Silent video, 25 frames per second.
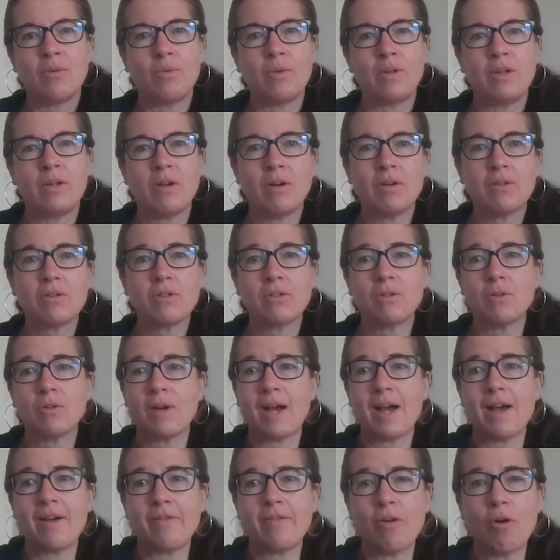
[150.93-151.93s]
We also
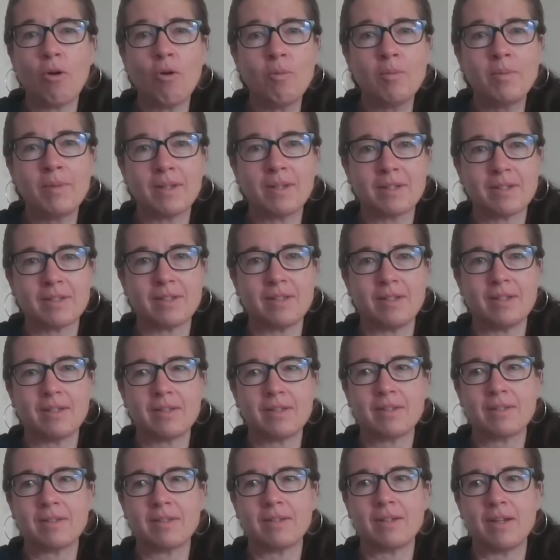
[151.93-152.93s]
have
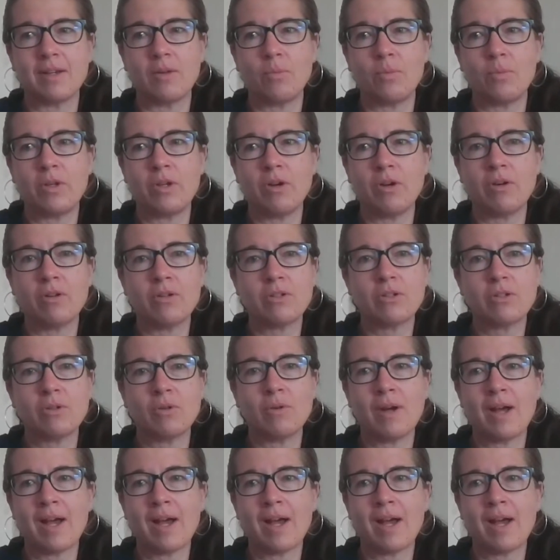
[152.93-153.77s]
homelessness, and we have